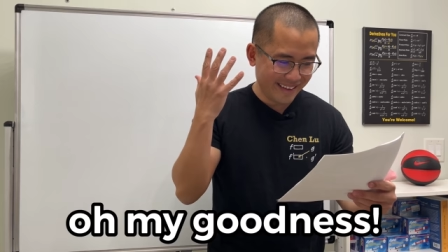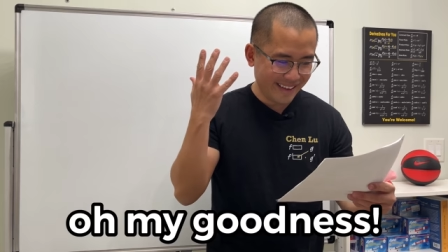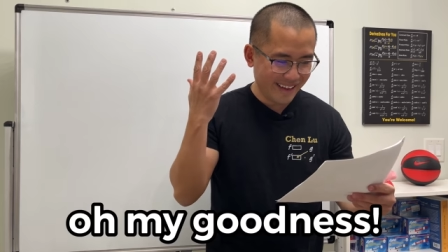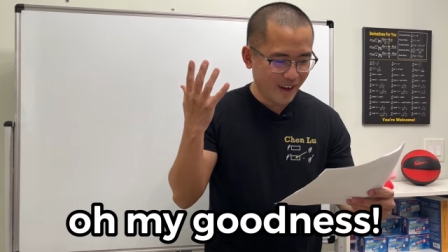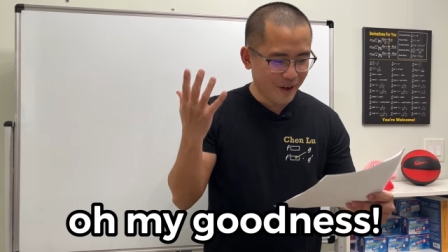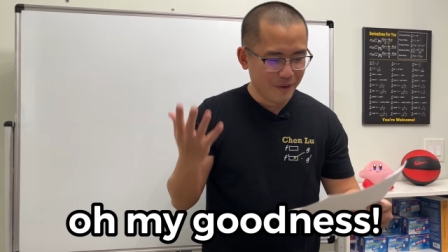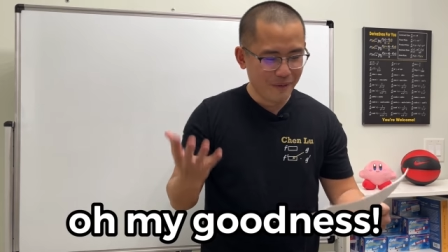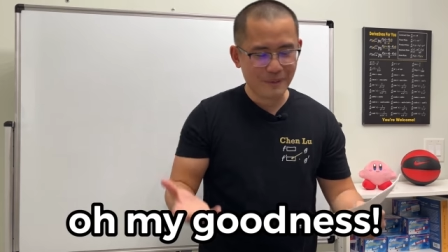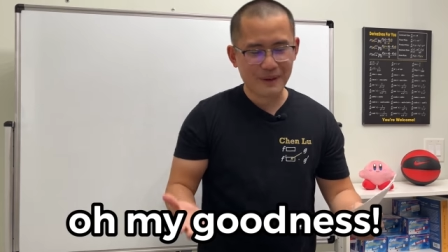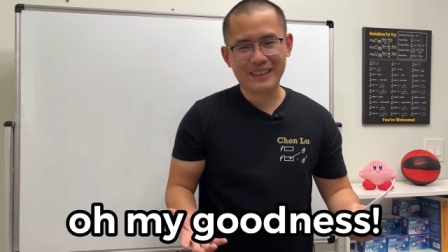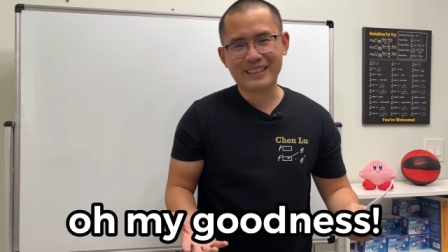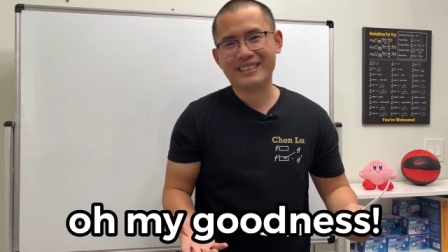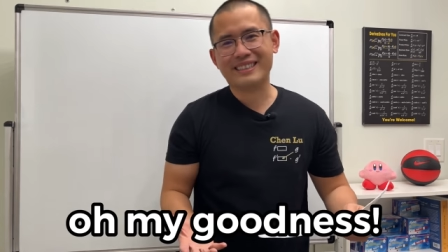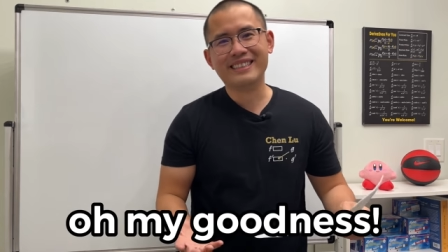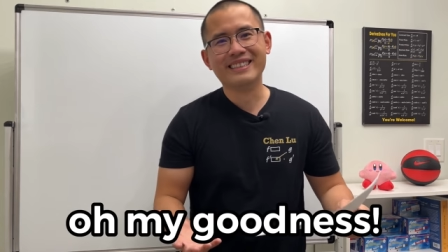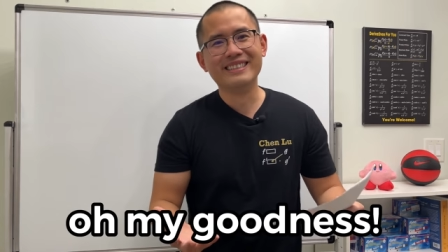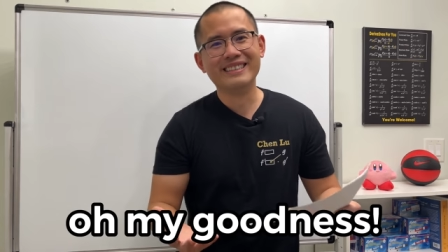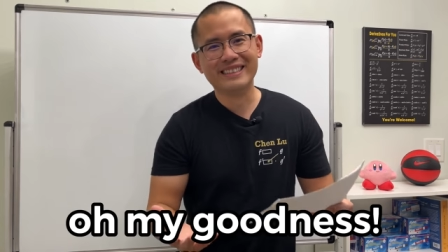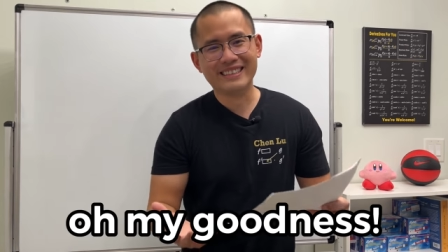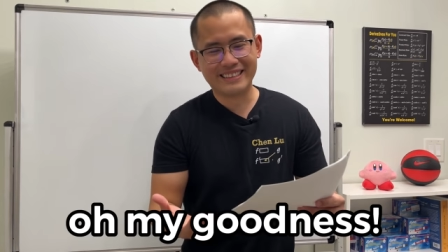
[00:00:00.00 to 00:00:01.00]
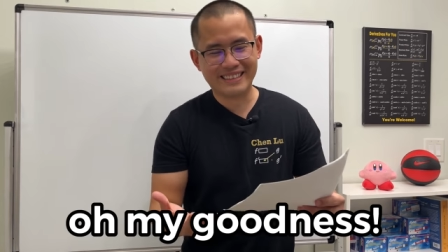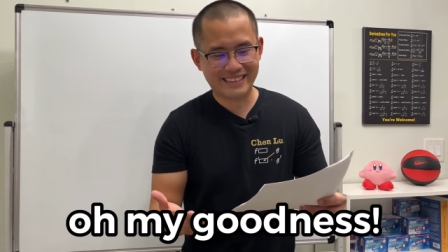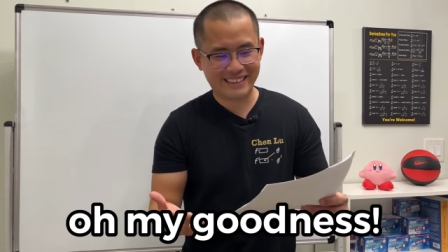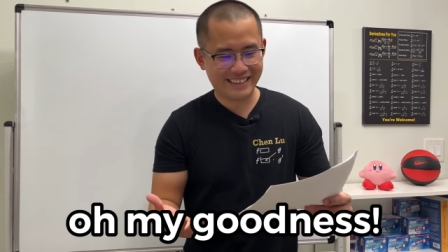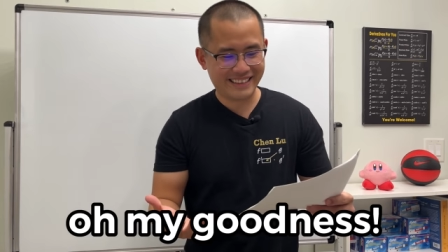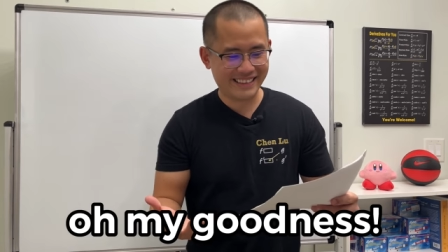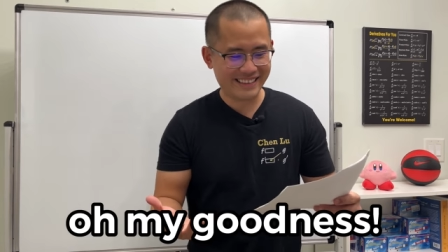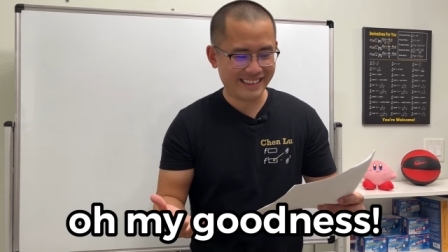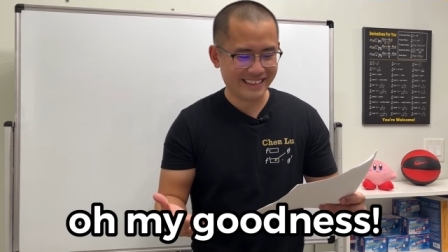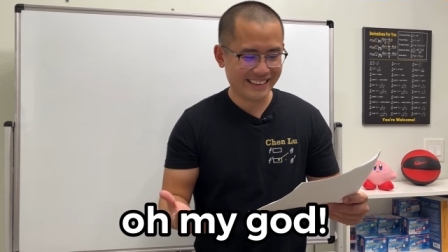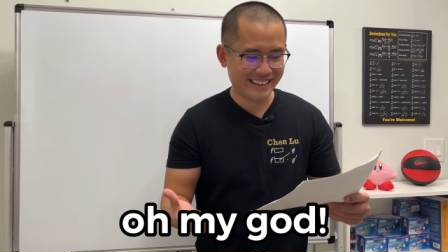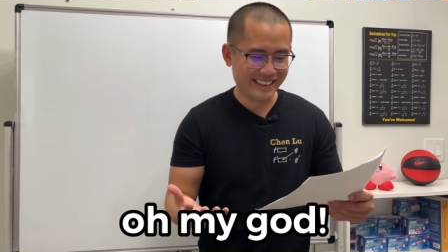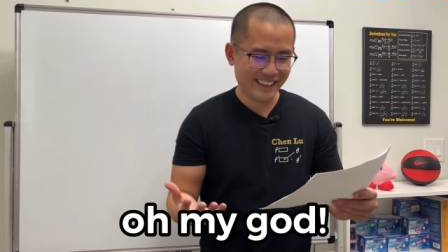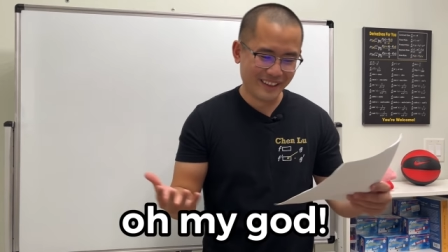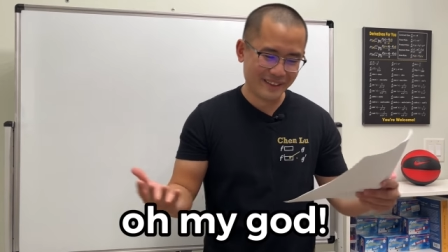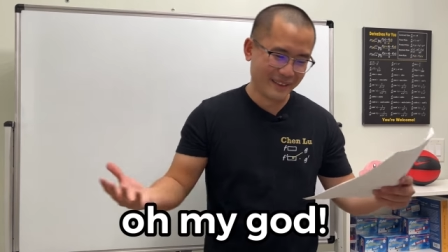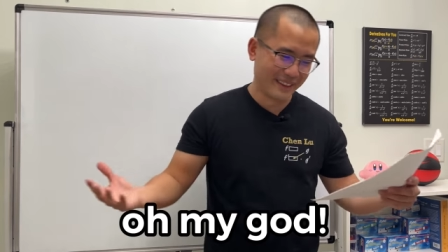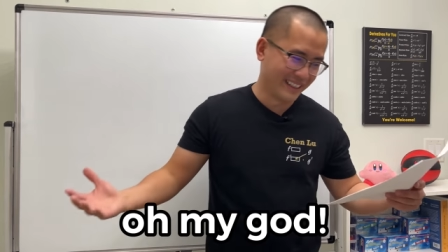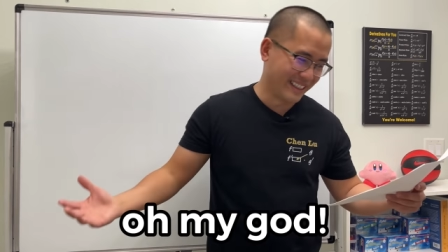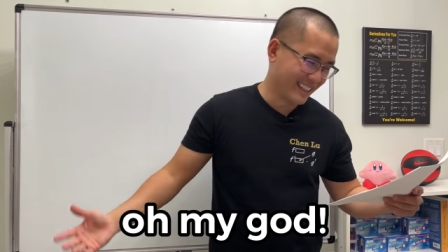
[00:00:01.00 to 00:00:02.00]
oh my goodness.
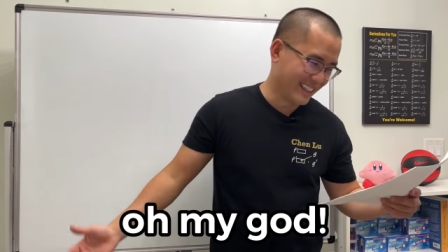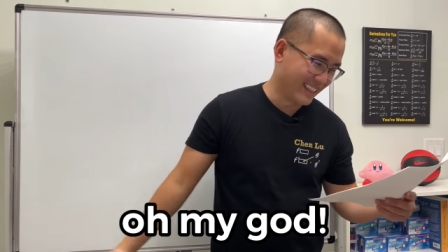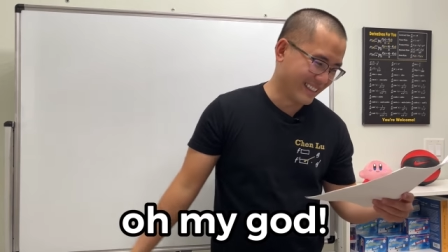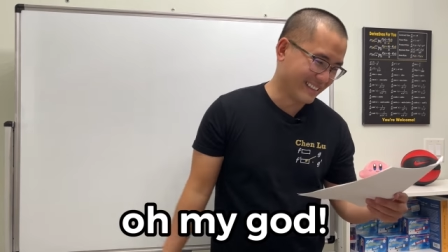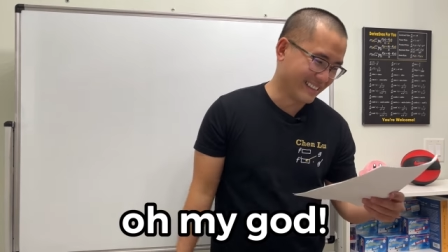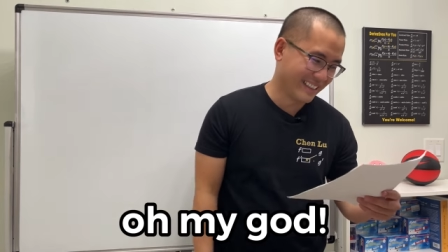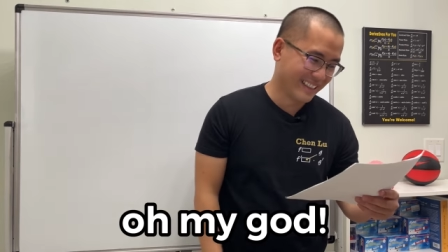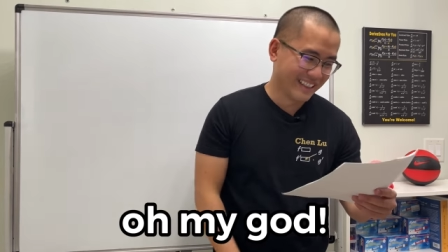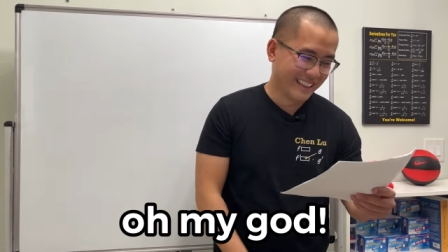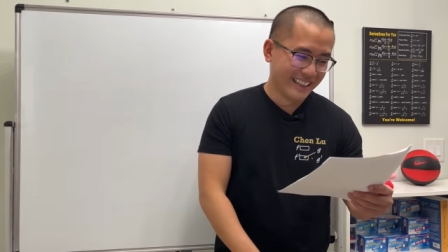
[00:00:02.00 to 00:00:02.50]
Oh my god.